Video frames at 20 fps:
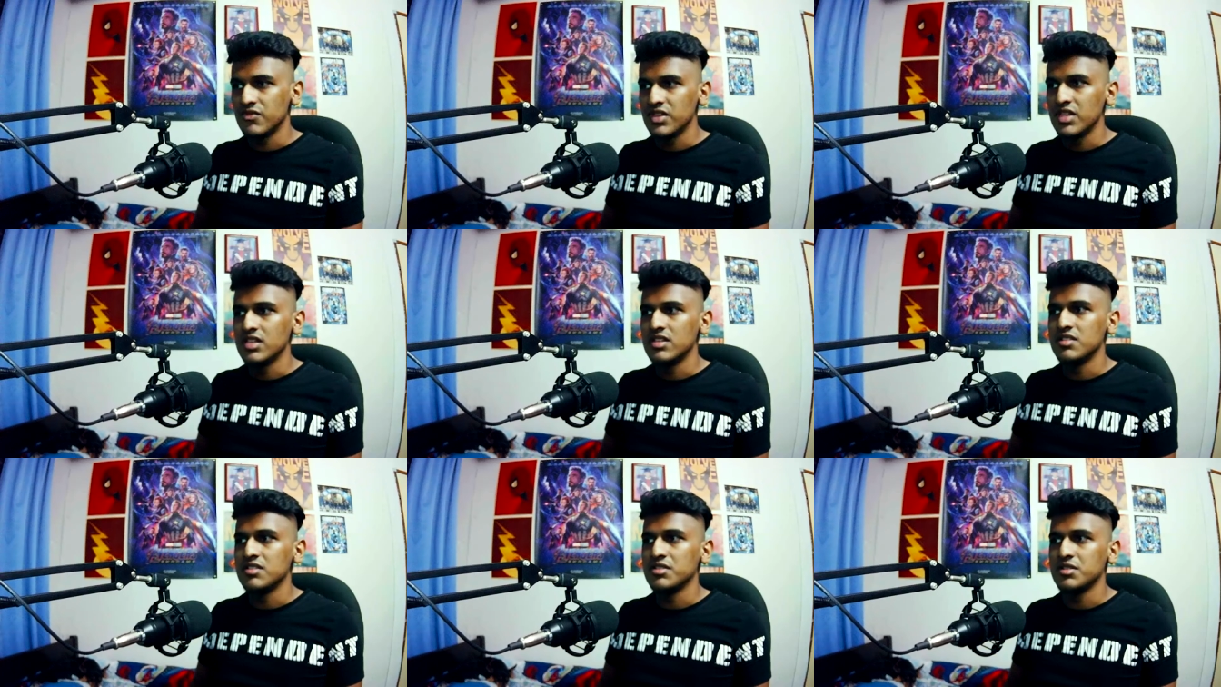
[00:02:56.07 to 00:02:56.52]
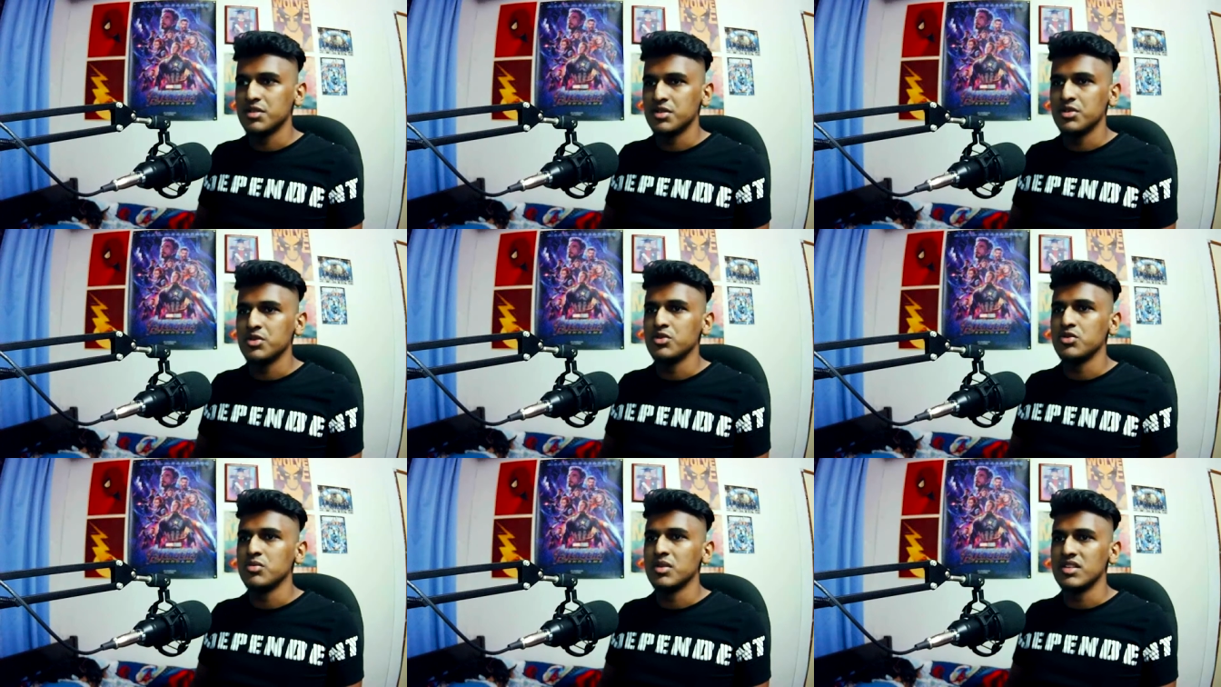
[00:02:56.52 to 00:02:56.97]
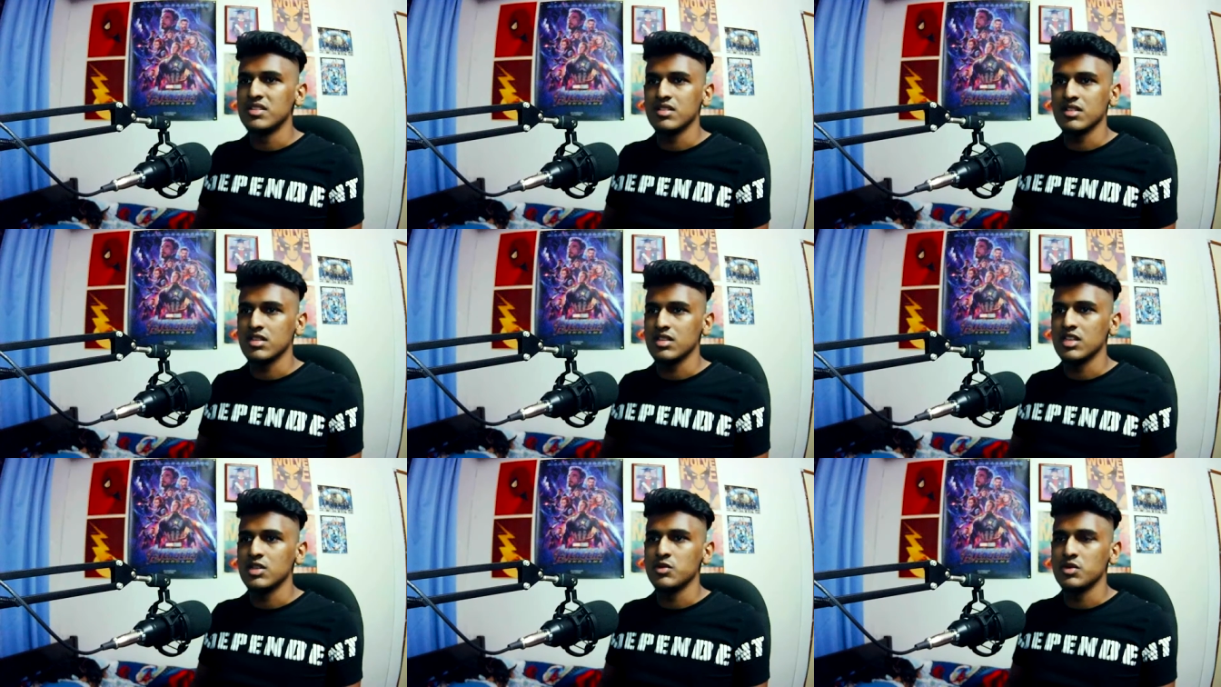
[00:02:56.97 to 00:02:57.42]
Vince to
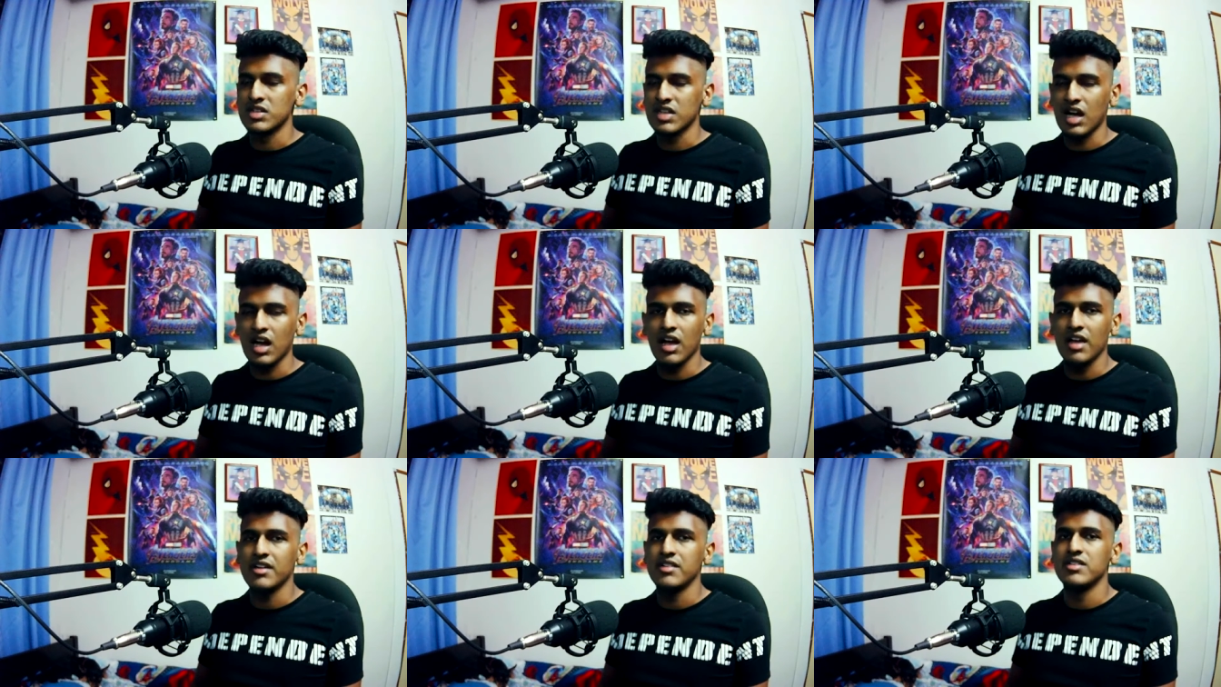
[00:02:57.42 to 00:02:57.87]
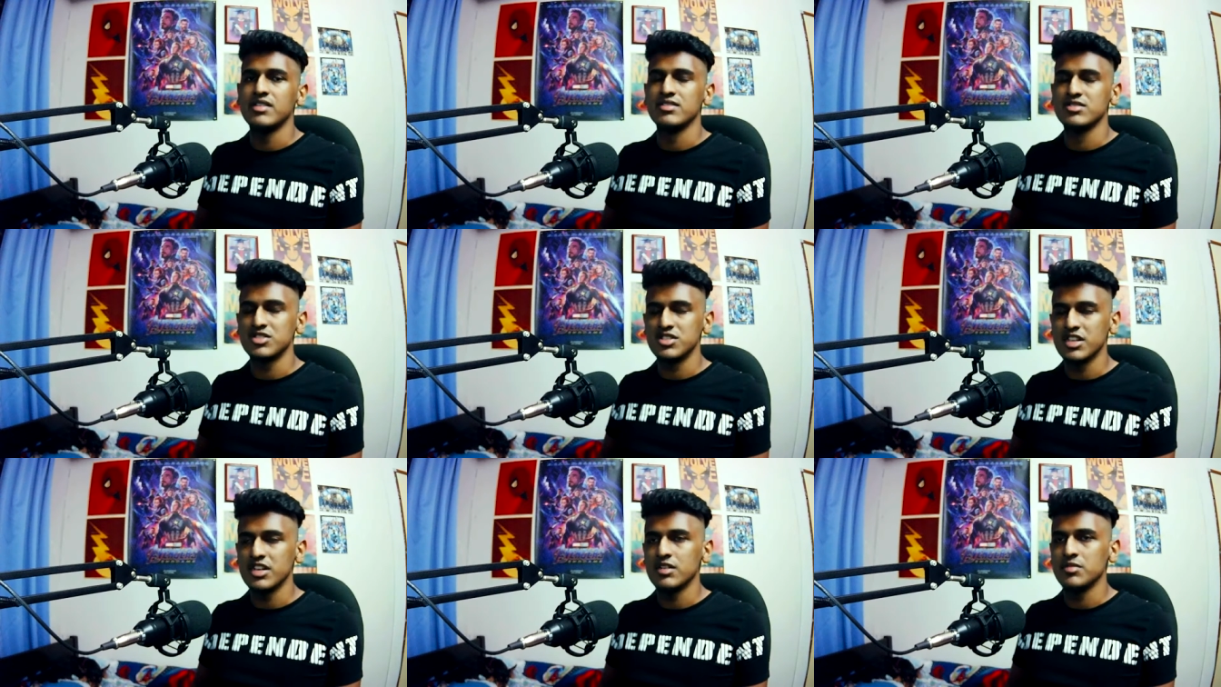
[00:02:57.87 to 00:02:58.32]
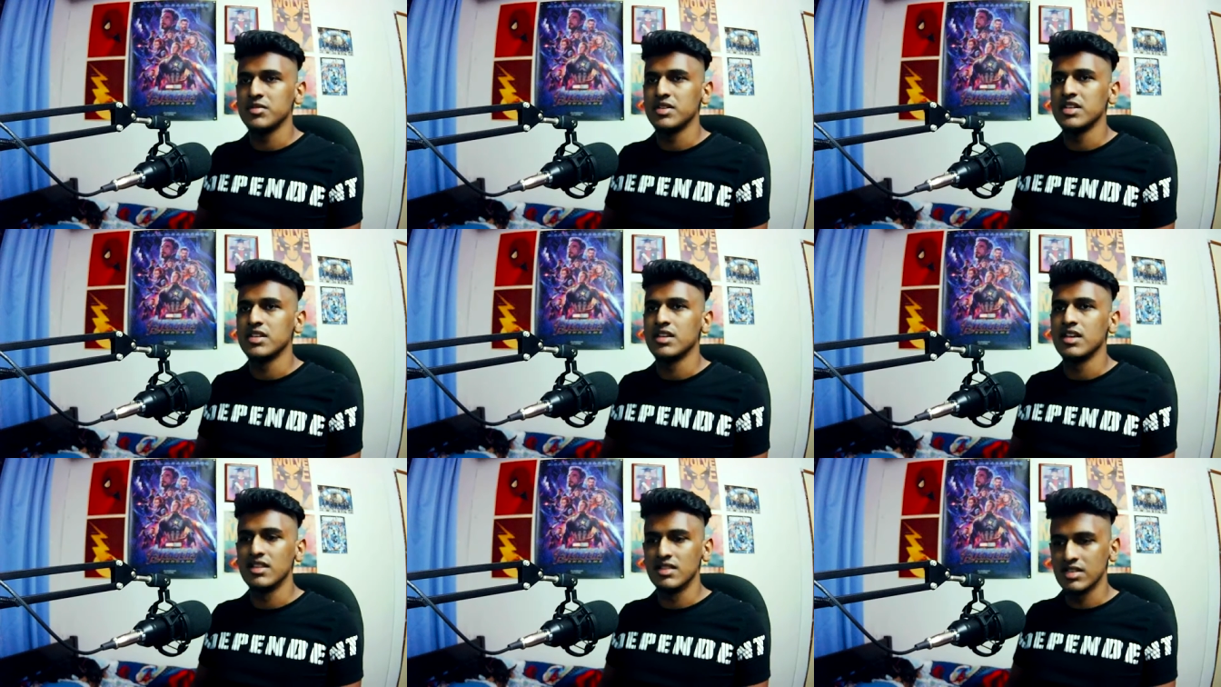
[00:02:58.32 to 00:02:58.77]
basically retire as
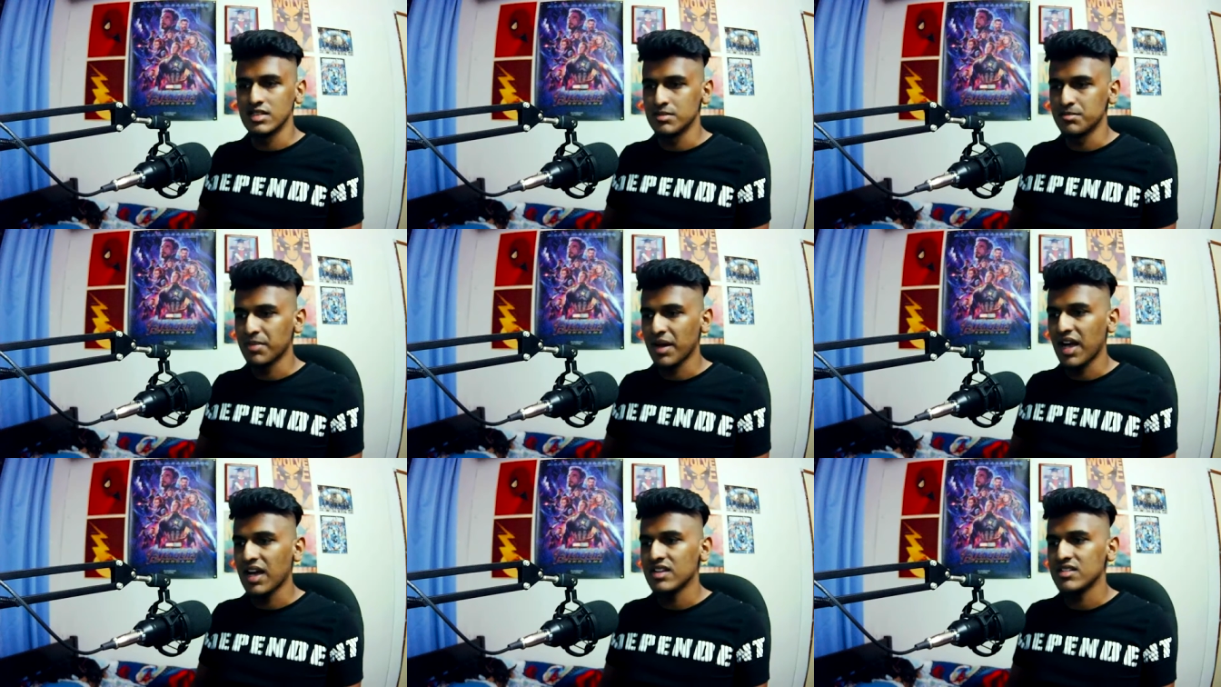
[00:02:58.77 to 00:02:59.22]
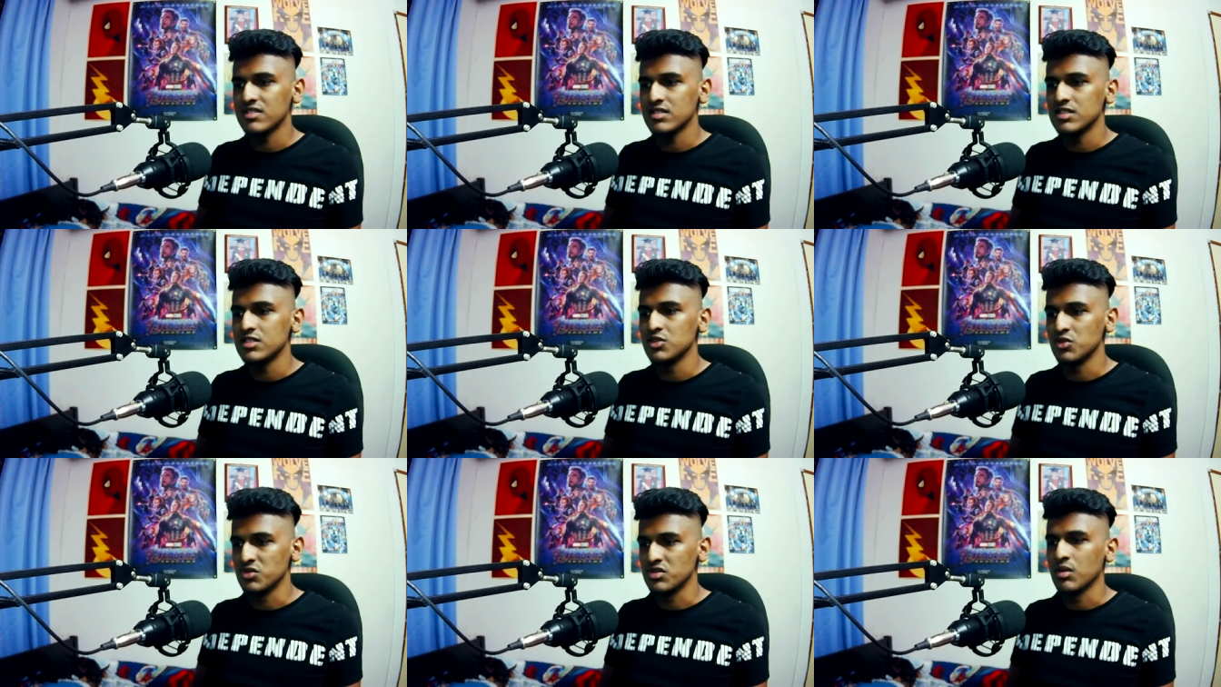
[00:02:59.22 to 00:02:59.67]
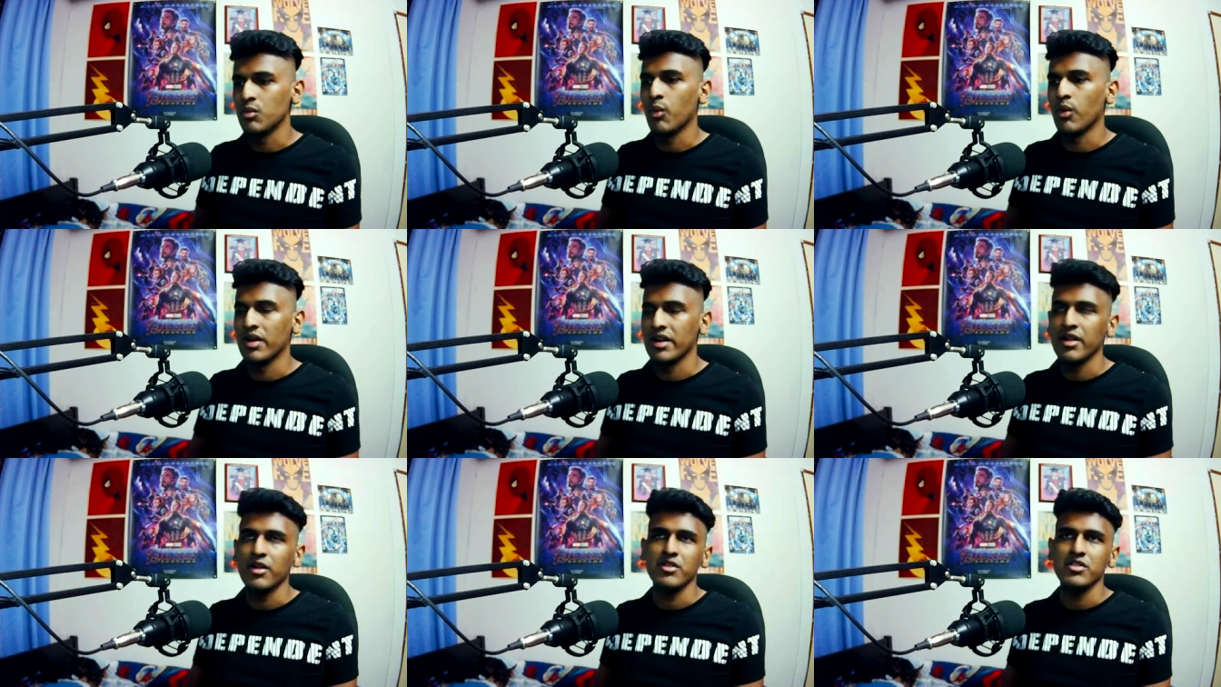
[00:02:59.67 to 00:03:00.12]
chairman and then pass it to
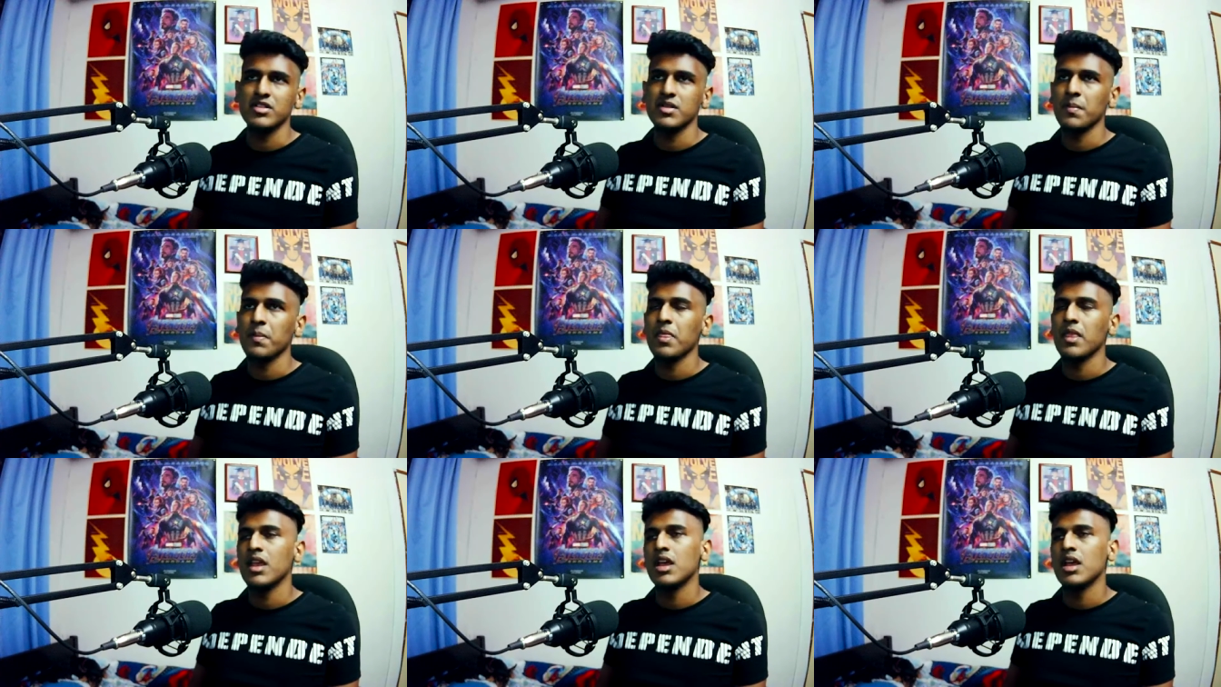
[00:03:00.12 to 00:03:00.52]
someone else.